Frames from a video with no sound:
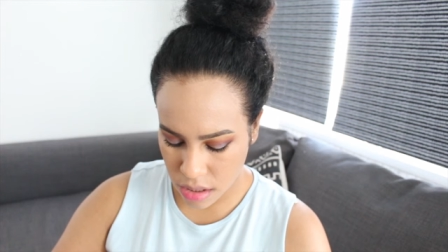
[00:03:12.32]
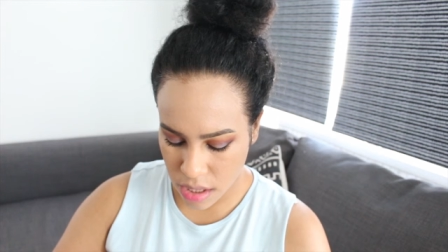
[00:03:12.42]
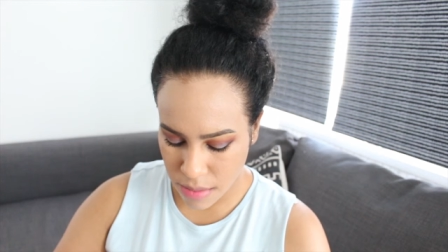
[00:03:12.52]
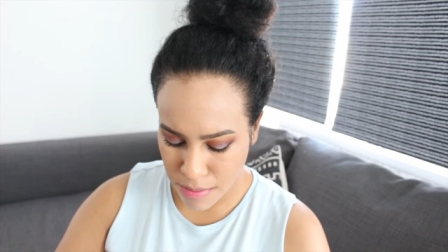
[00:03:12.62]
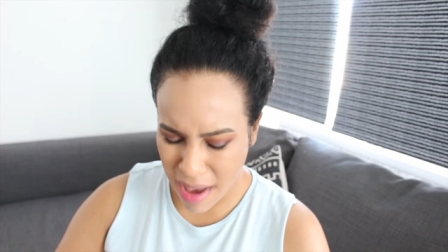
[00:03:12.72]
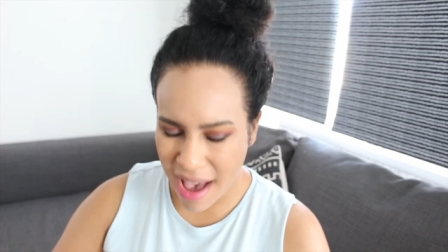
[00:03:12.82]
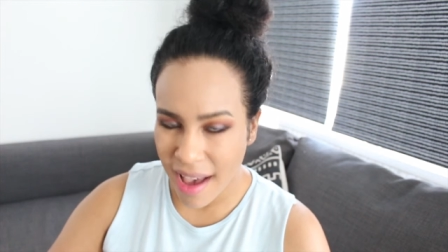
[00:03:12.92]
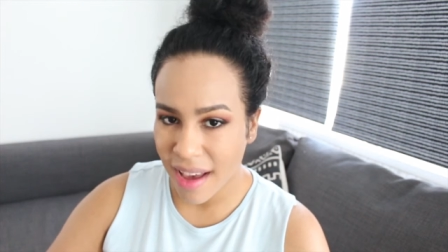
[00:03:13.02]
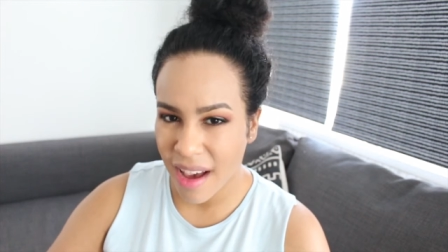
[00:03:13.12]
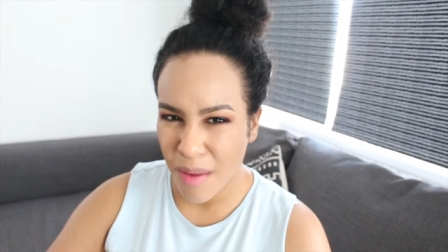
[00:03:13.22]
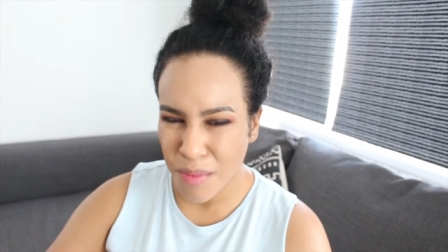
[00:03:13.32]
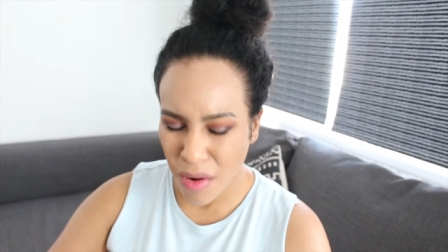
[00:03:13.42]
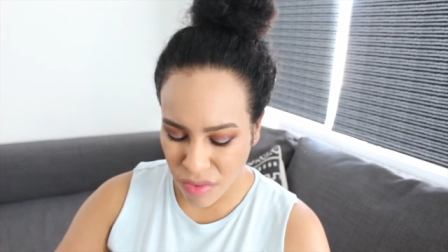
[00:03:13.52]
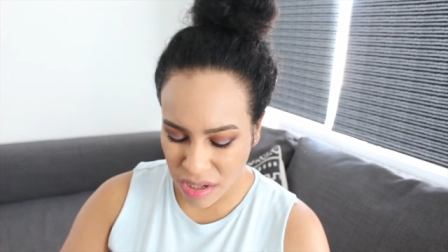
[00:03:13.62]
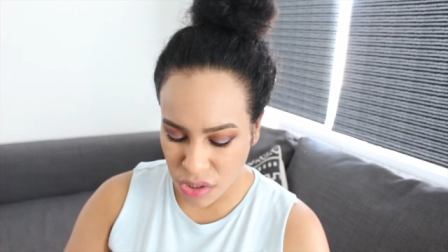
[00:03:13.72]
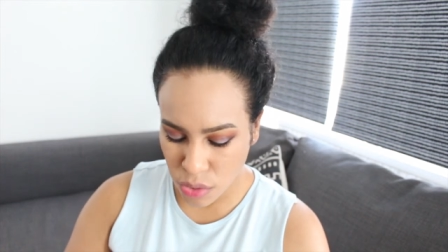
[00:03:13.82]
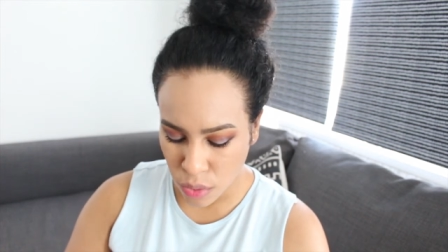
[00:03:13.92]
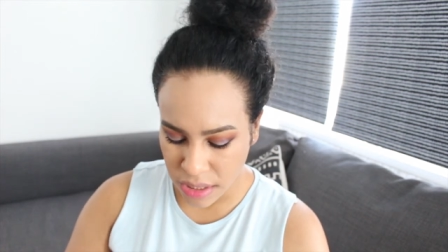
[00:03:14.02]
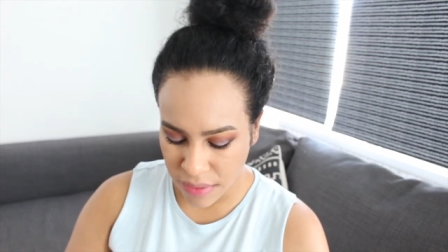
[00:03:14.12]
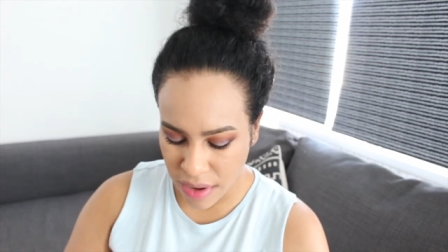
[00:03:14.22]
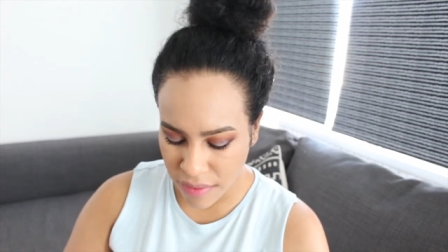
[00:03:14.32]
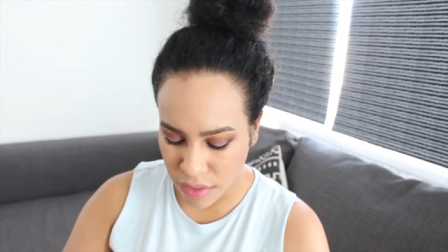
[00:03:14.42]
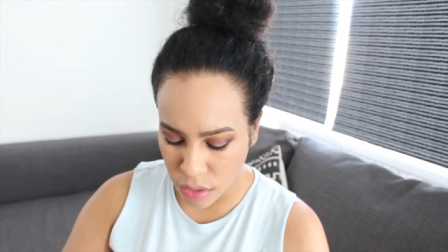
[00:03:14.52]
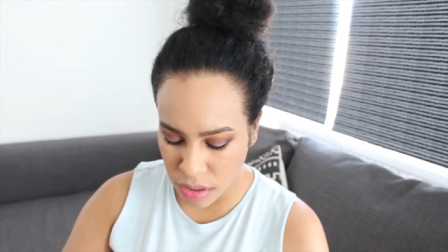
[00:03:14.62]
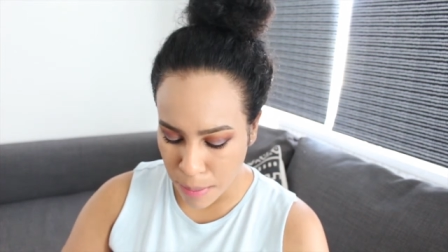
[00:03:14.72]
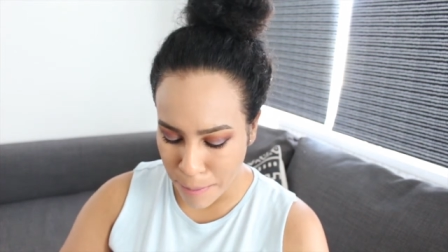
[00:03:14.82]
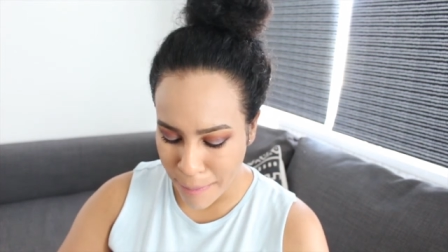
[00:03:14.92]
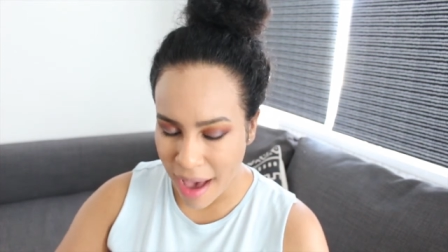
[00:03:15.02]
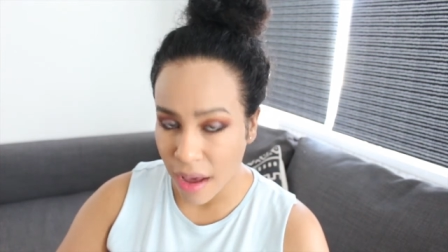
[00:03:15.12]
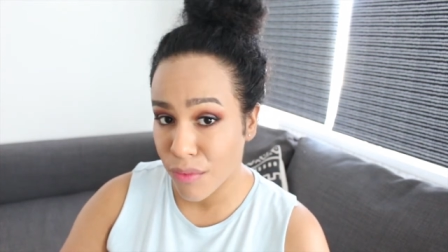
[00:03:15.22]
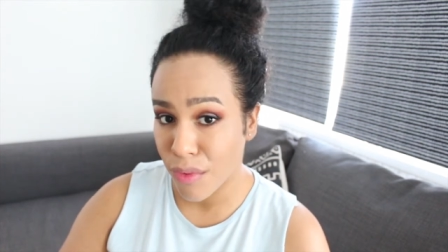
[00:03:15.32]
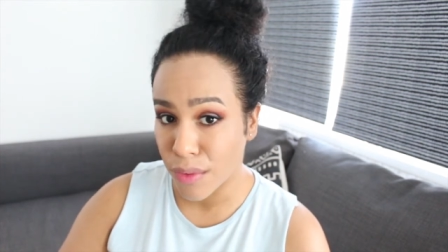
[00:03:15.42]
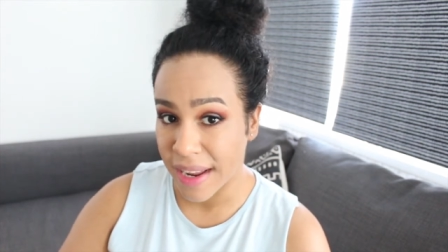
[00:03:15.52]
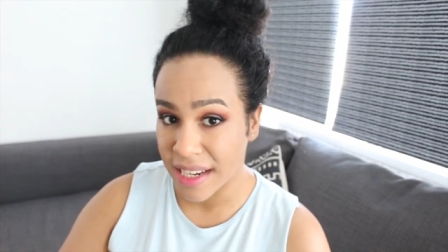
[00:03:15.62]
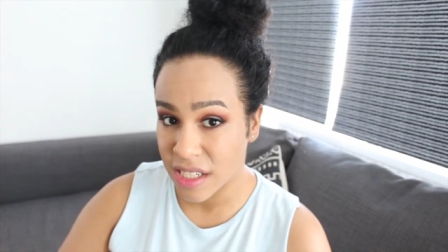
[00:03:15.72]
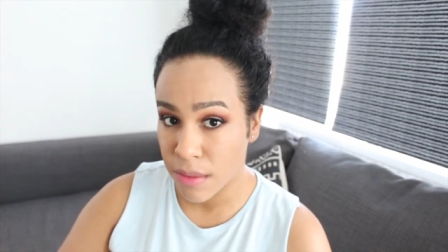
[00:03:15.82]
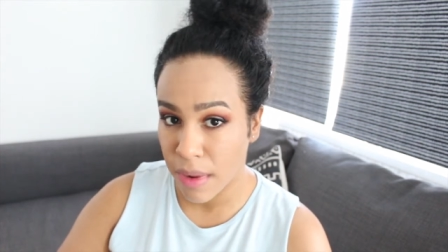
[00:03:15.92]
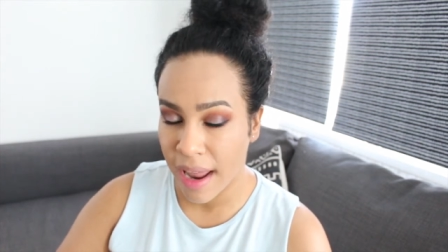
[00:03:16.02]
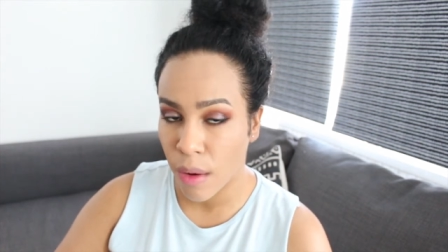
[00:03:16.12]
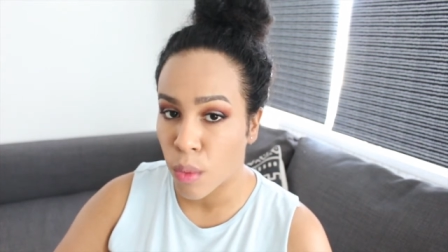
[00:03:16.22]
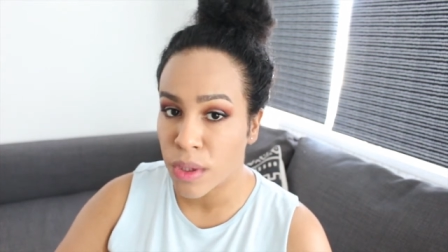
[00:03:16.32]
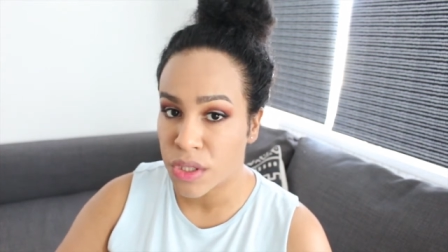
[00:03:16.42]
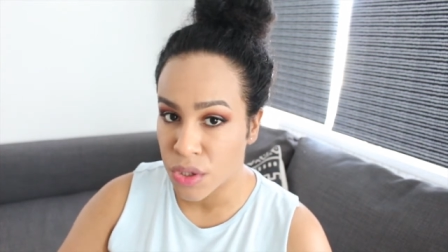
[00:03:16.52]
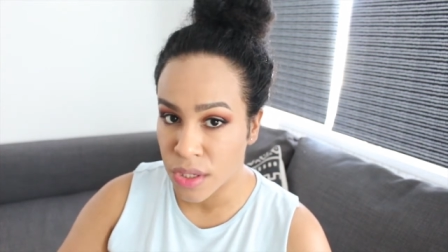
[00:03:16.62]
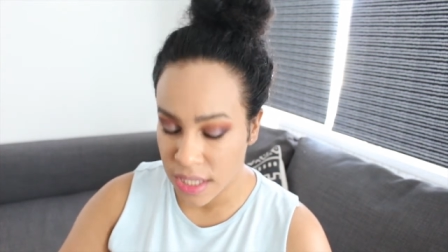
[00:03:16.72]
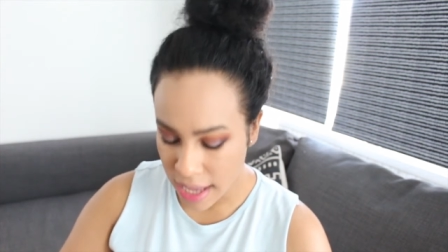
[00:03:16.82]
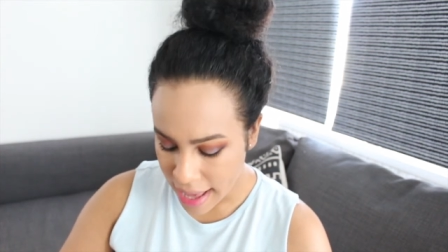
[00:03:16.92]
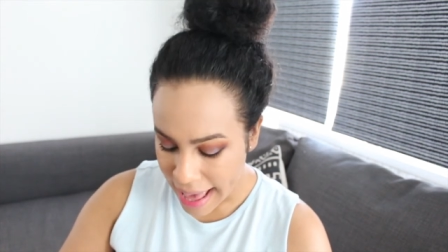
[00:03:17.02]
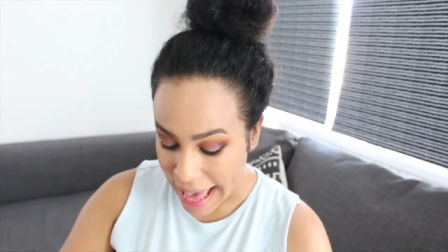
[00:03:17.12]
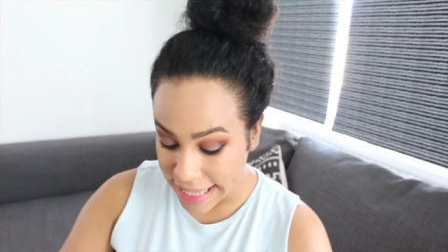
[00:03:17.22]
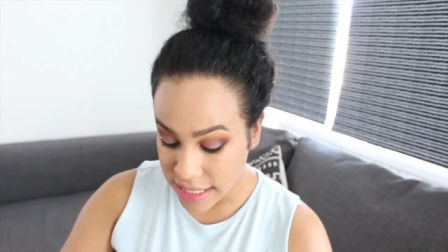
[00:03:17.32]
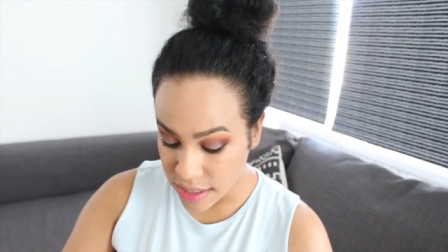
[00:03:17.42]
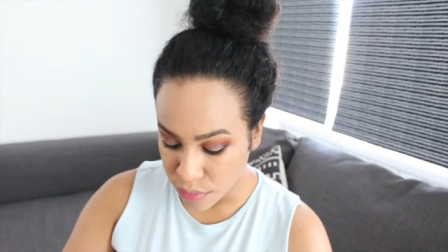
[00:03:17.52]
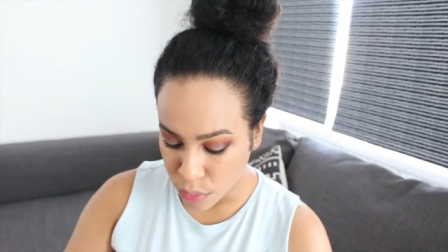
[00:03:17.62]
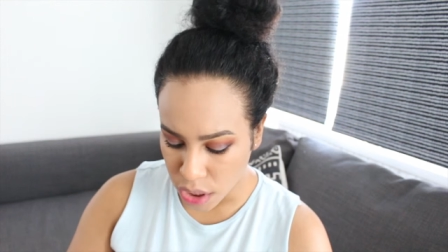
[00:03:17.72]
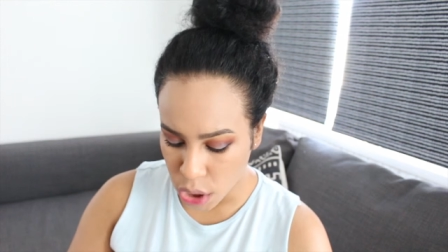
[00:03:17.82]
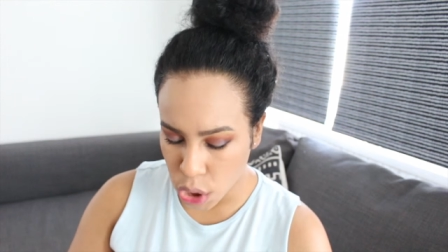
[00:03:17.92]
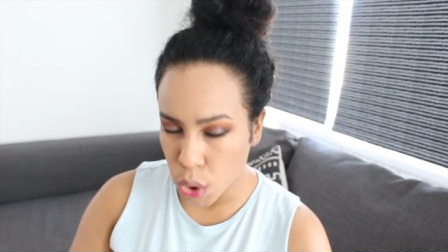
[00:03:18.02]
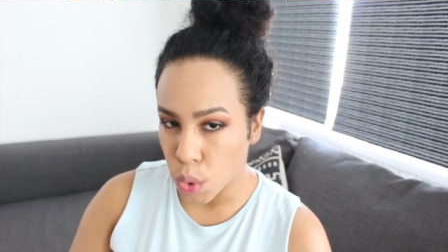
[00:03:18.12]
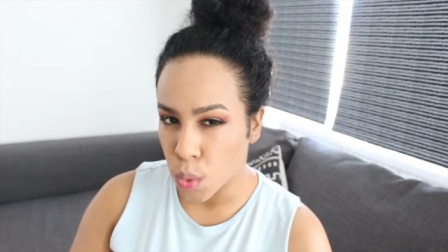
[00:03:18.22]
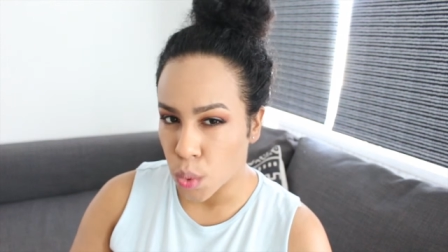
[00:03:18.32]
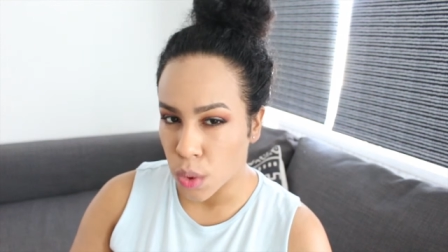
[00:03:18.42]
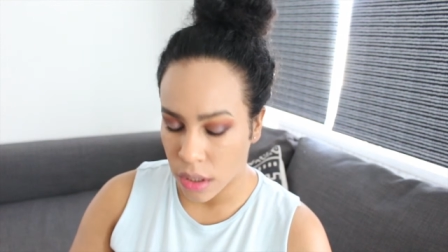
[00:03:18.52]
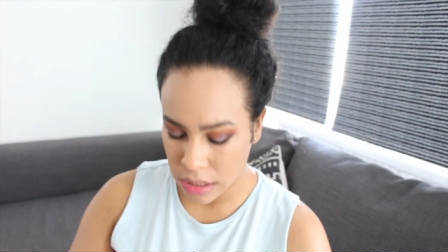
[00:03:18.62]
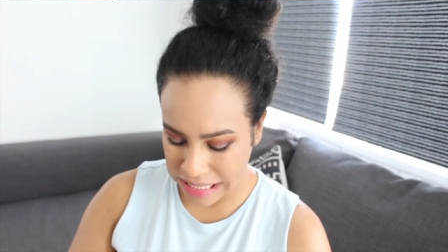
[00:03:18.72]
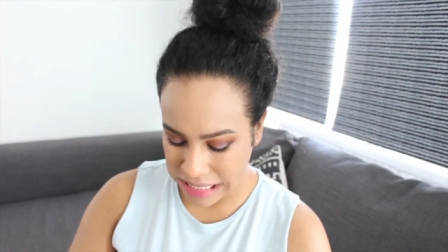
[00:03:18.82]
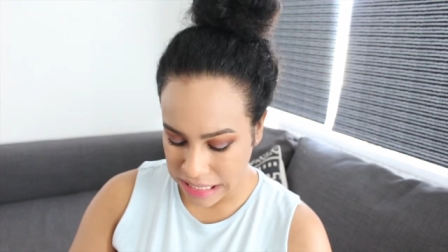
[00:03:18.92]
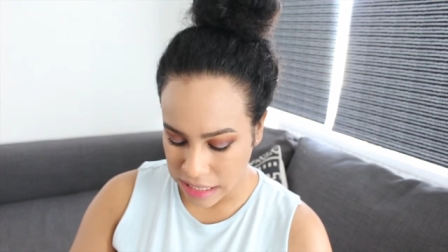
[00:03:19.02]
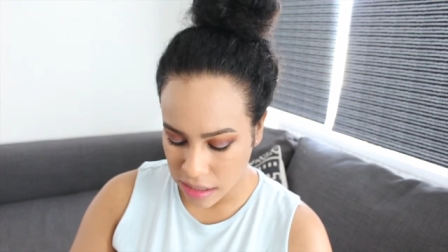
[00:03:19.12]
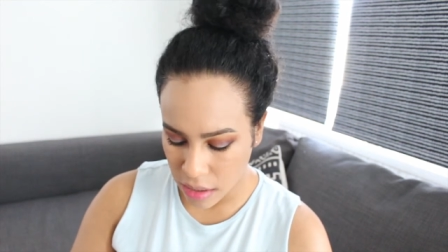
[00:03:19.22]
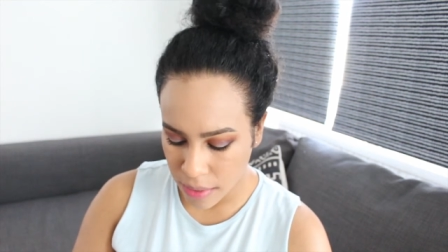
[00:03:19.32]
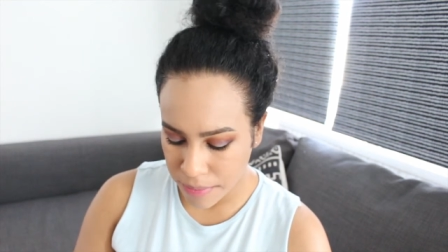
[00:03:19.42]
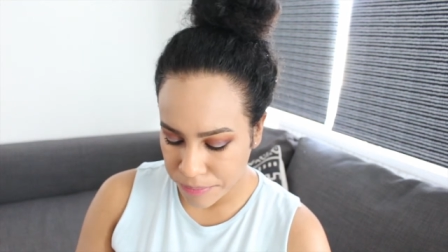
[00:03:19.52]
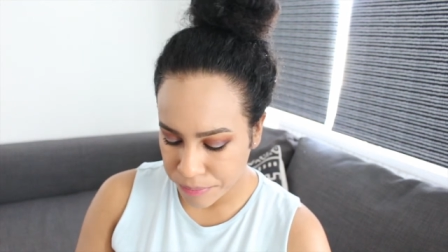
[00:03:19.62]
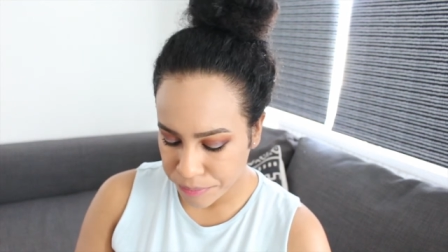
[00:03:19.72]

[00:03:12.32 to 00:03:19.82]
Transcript: In MAC, I'm not really sure because I've never used a MAC foundation, but I always use NC42 concealer.